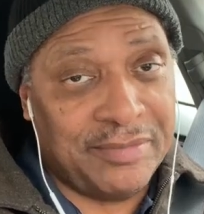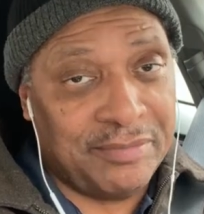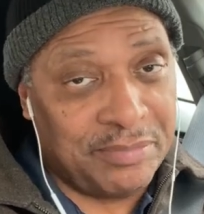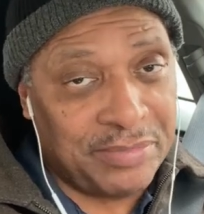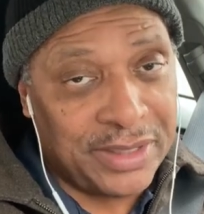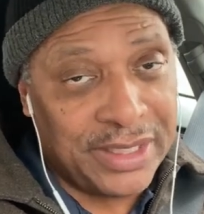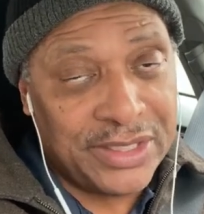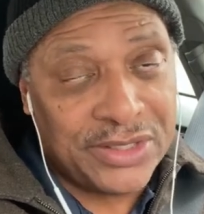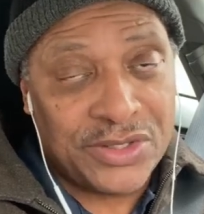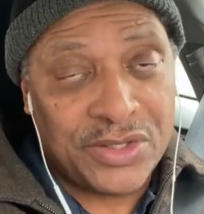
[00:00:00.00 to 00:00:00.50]

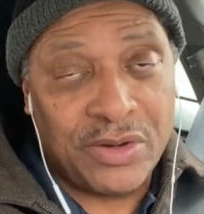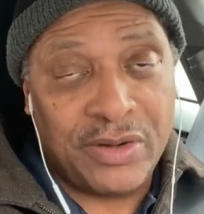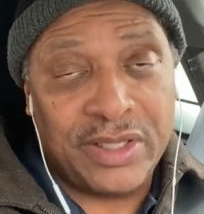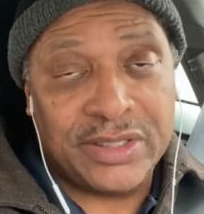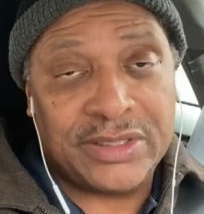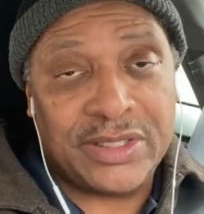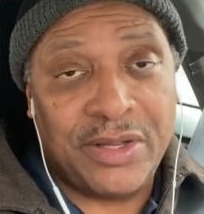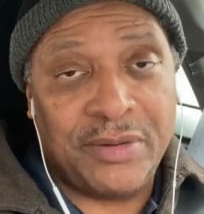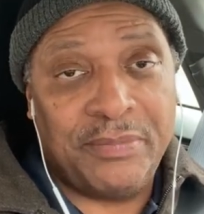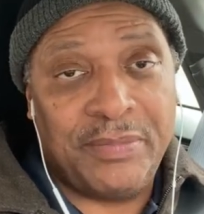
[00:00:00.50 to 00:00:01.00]
please join
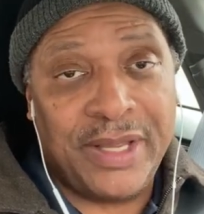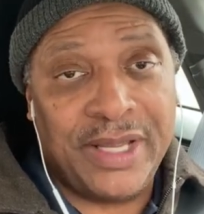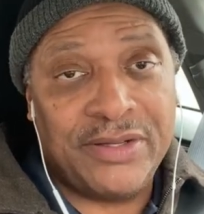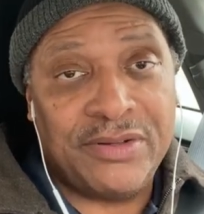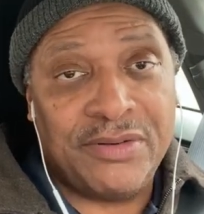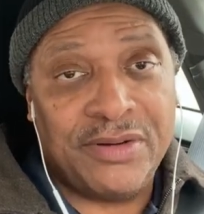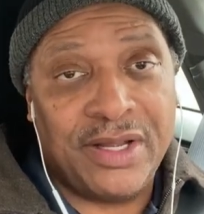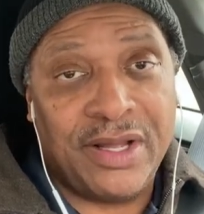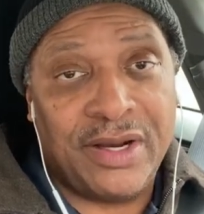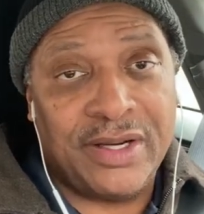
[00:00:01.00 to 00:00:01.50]
us on
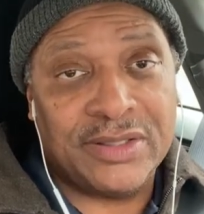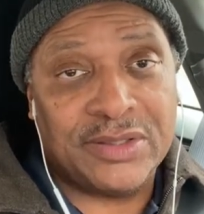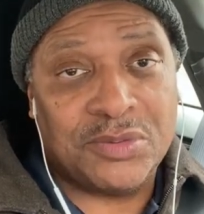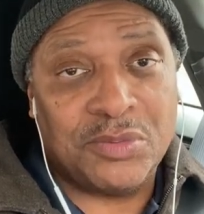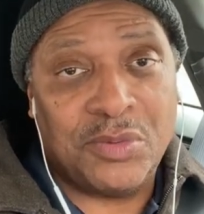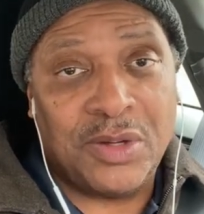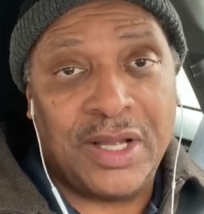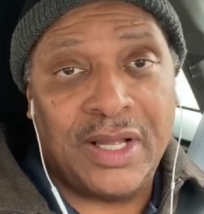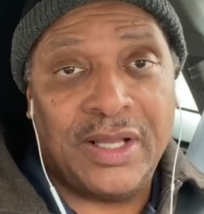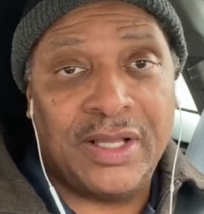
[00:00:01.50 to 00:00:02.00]
Patreon as
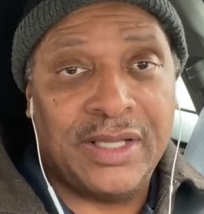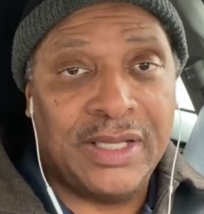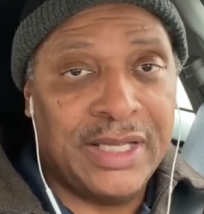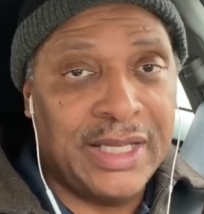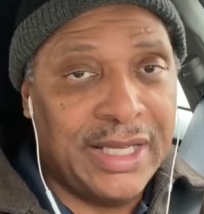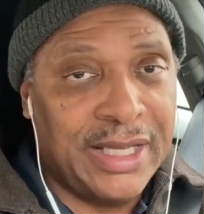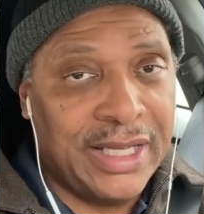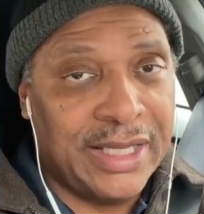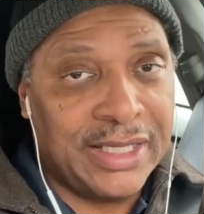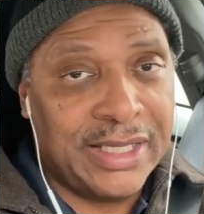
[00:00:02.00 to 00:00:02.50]
well.
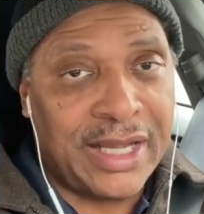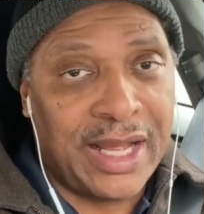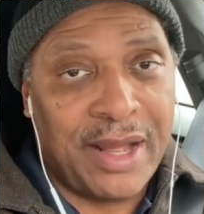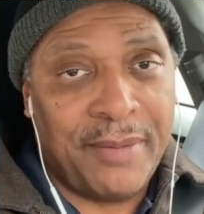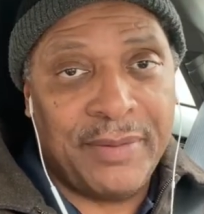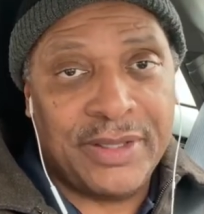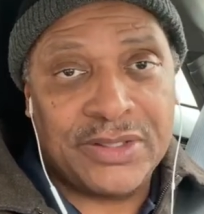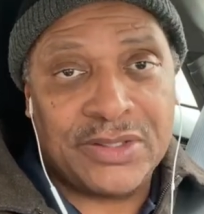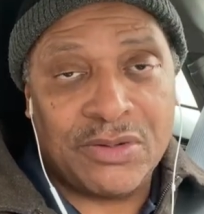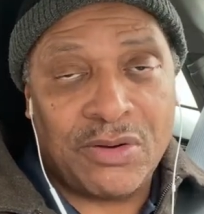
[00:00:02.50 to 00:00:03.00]

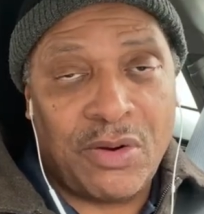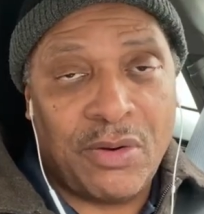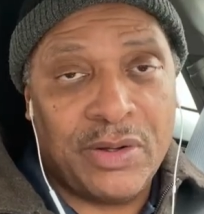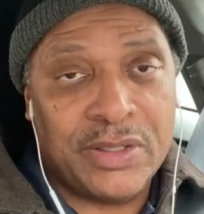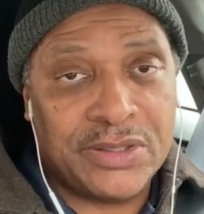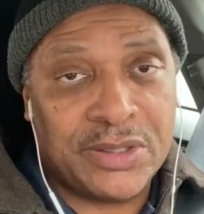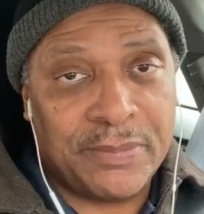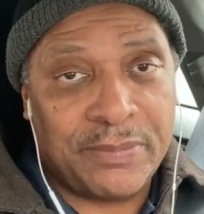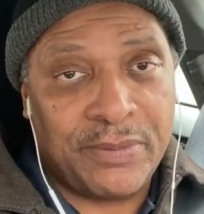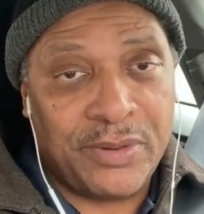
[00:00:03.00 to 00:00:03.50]
Comments are
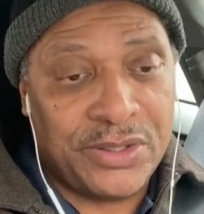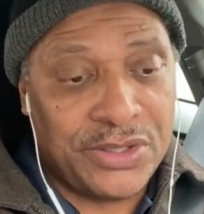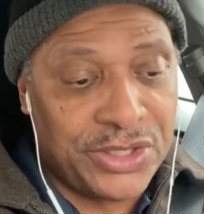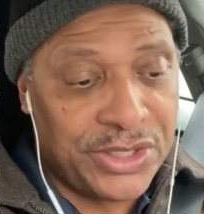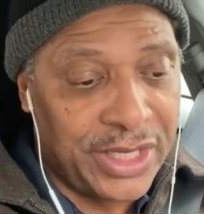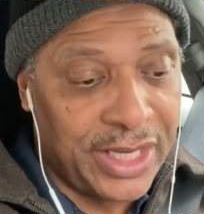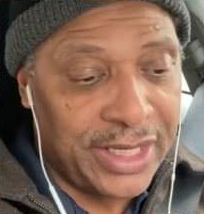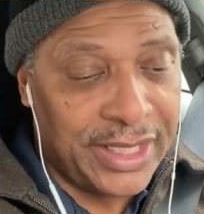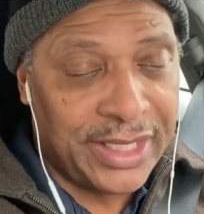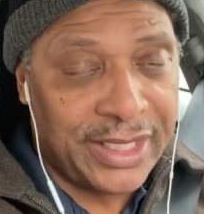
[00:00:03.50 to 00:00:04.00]
always
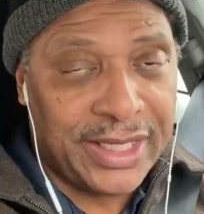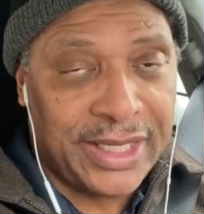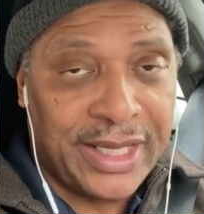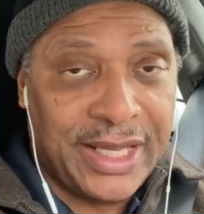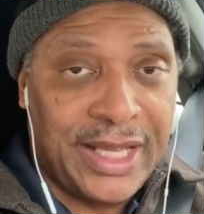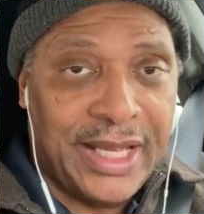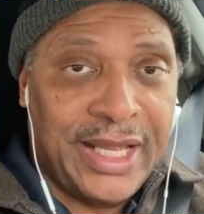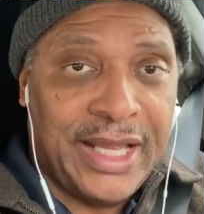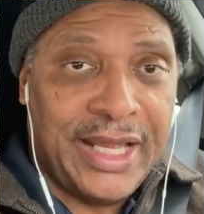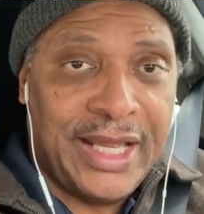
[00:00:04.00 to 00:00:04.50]
appreciated,
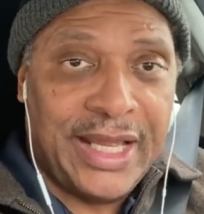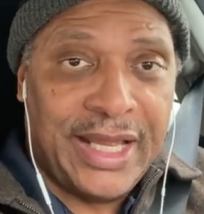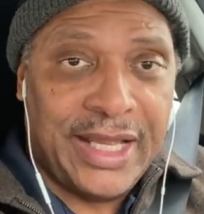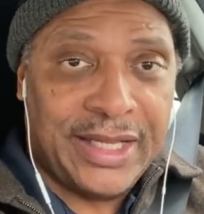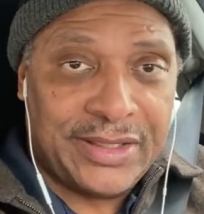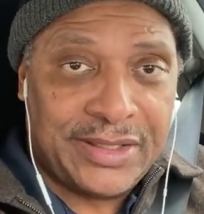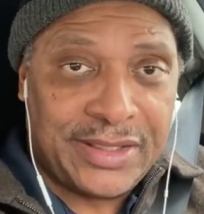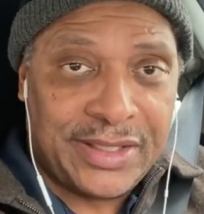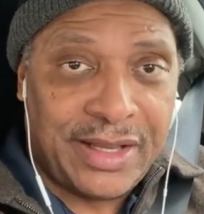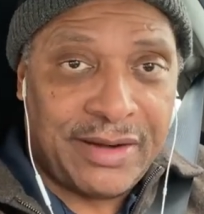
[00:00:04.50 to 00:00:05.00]

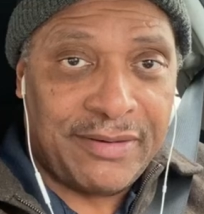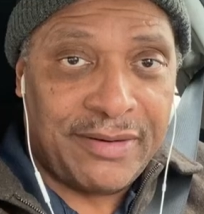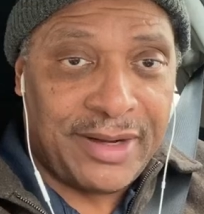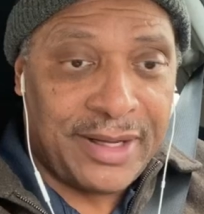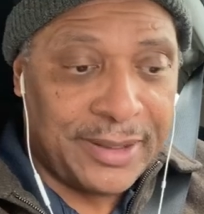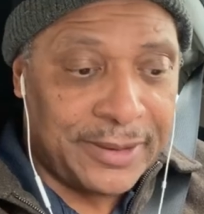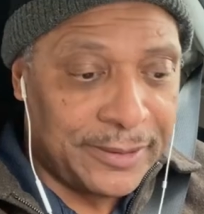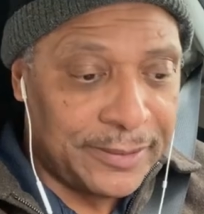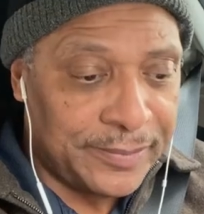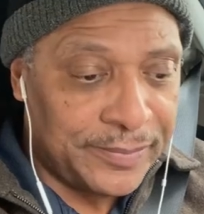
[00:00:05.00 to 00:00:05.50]

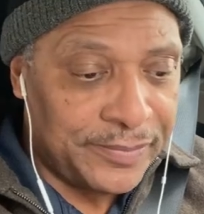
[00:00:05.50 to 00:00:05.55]
etc.